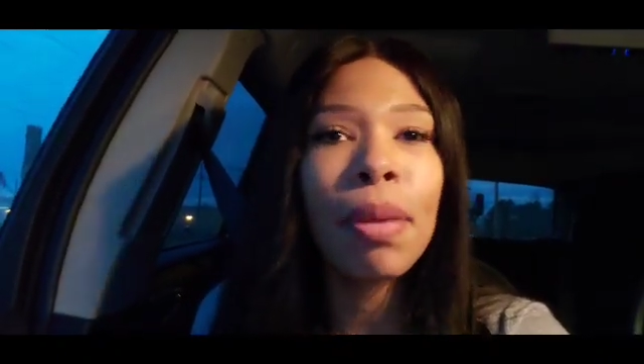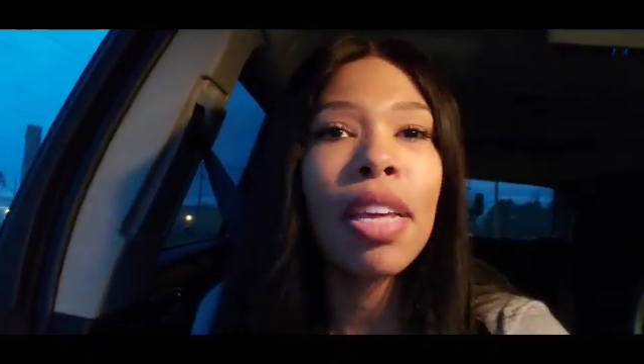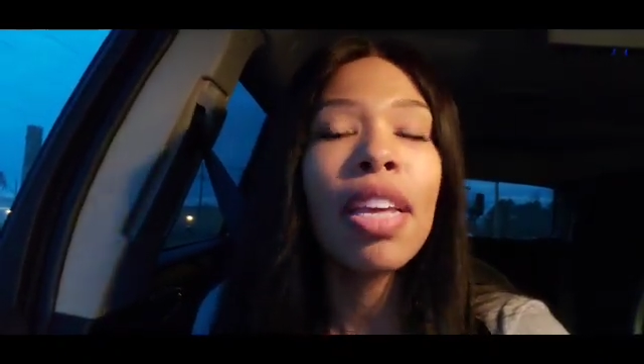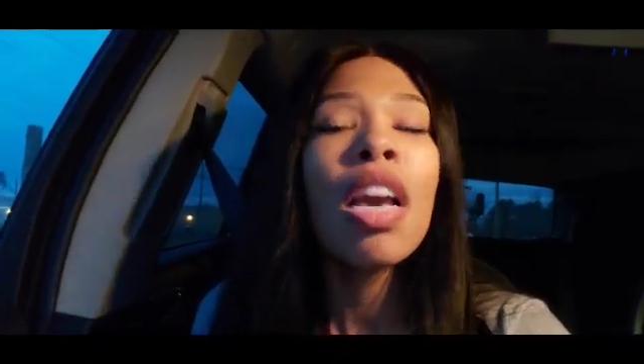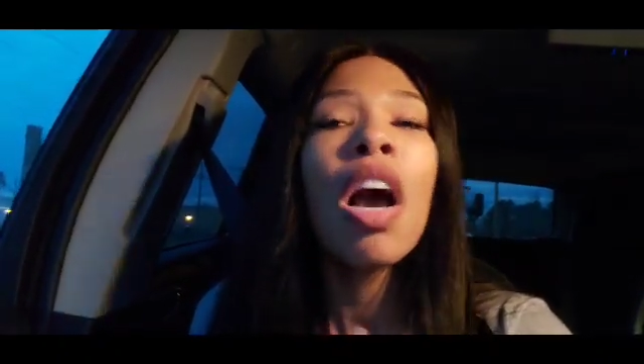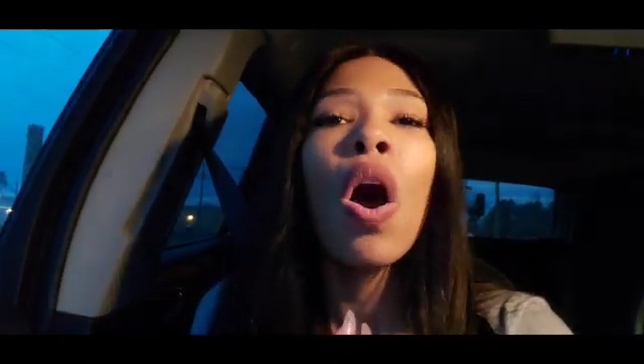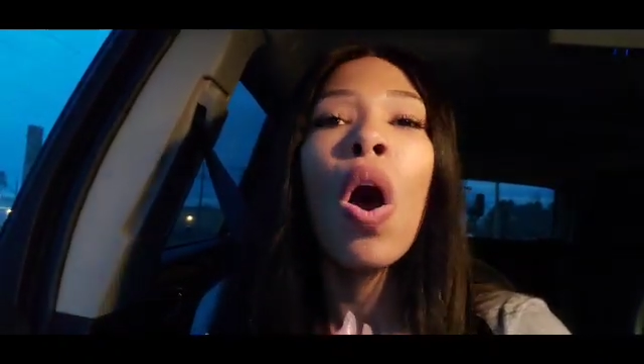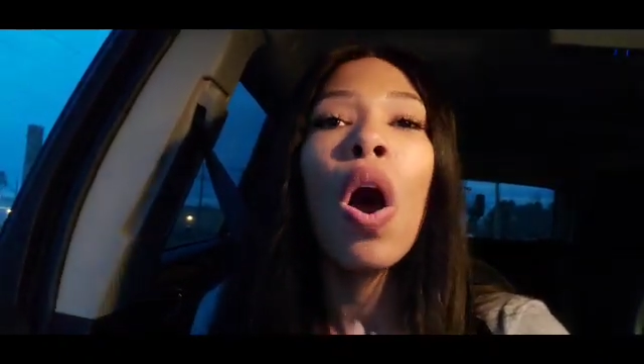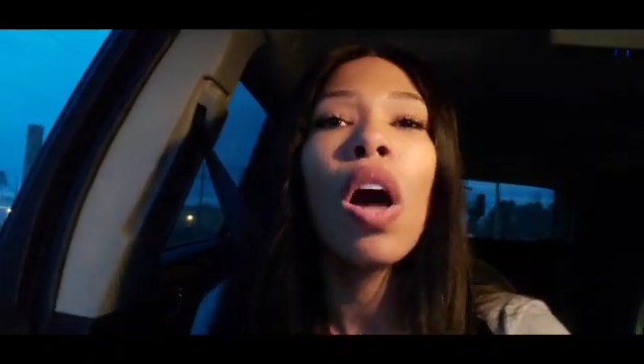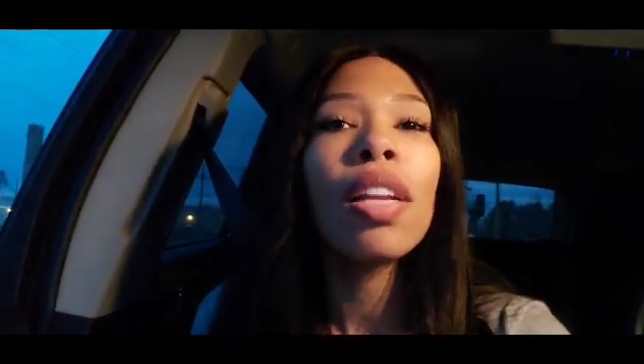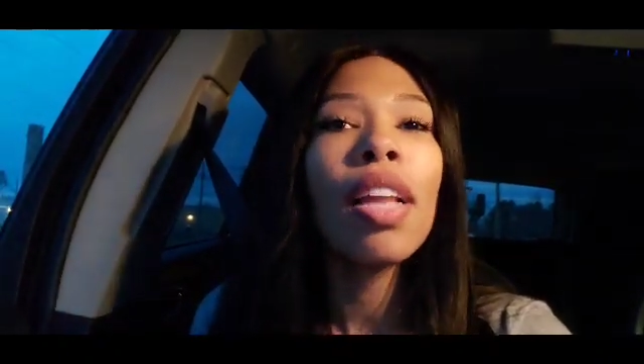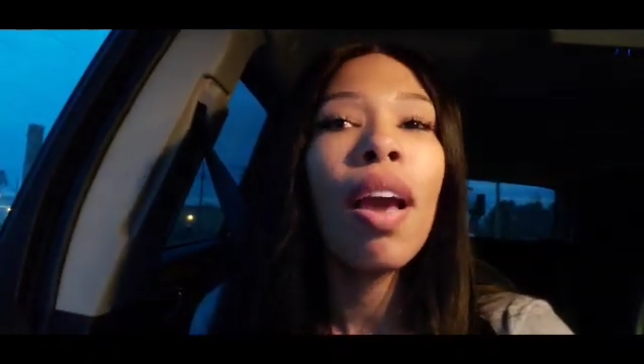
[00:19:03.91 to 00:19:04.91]
me
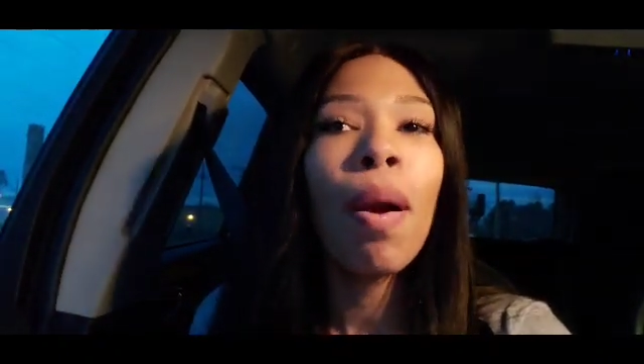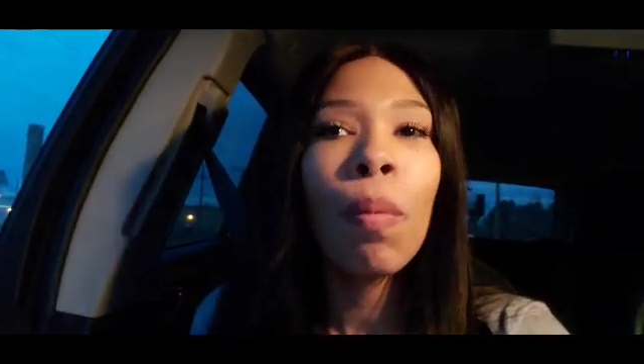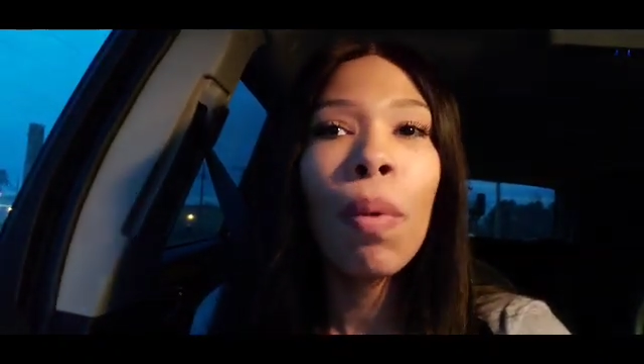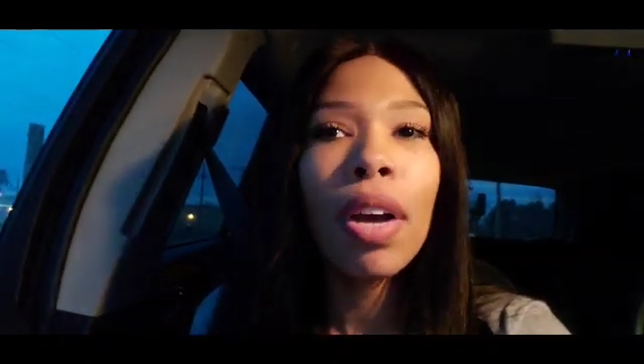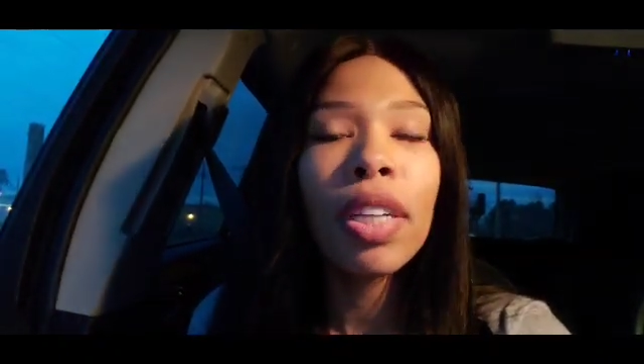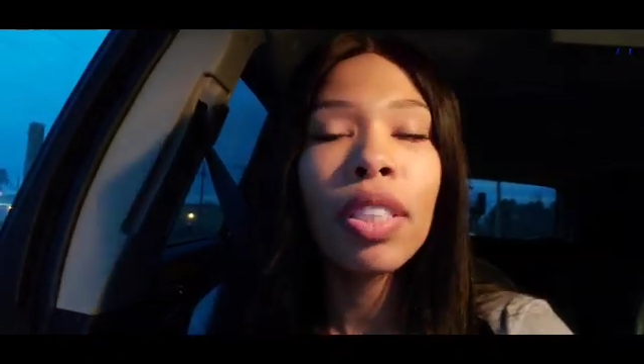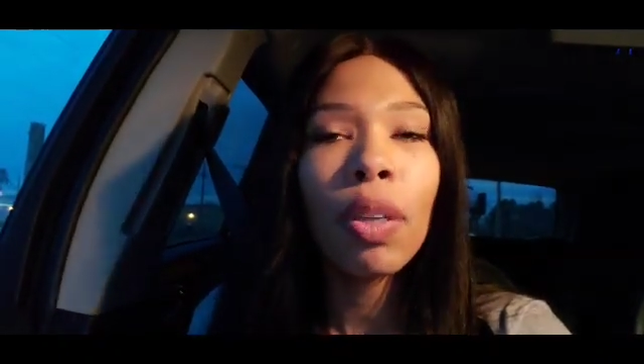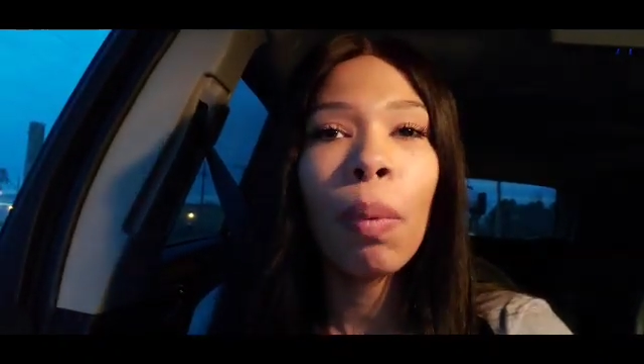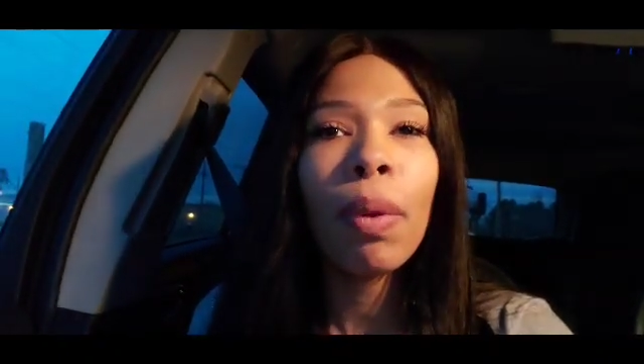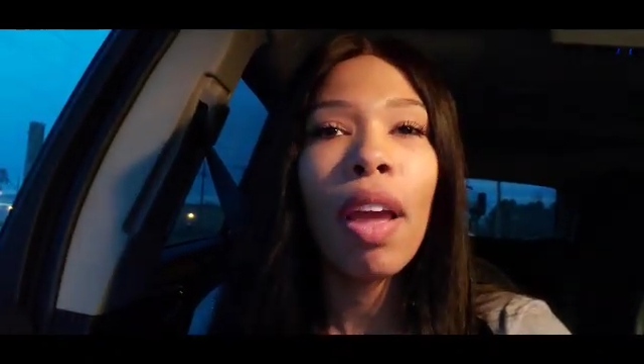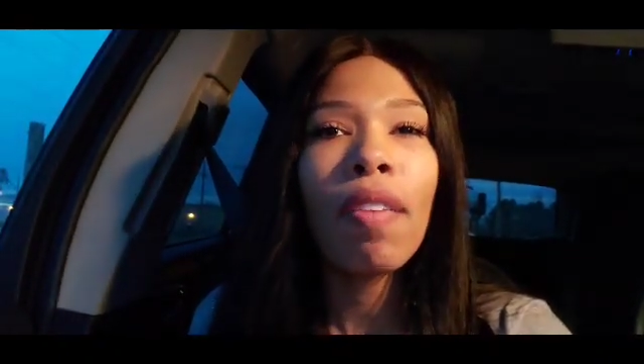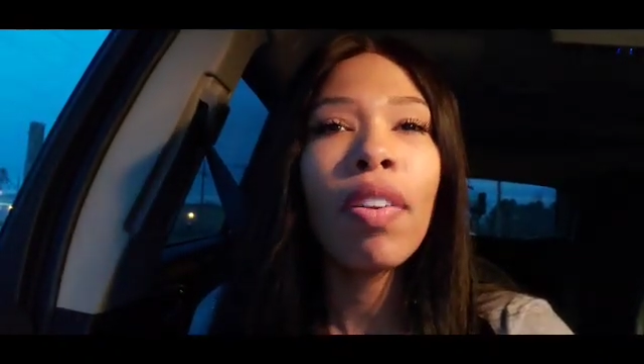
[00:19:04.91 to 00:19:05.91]
all at once or
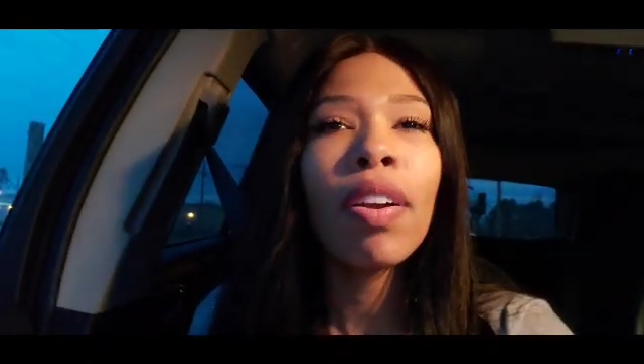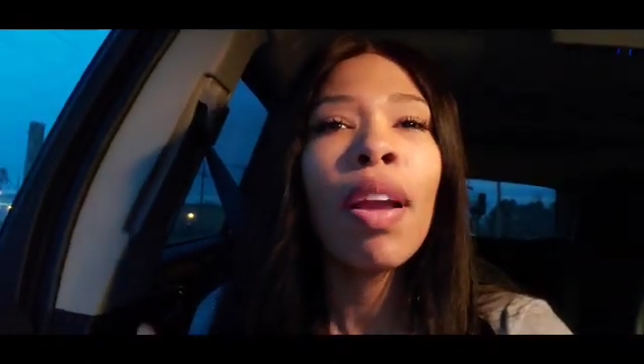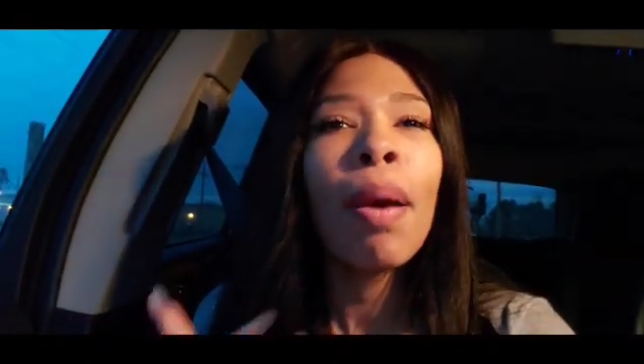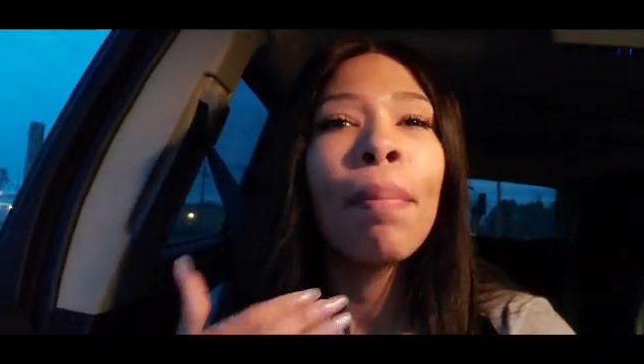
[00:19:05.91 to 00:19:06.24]
whatever,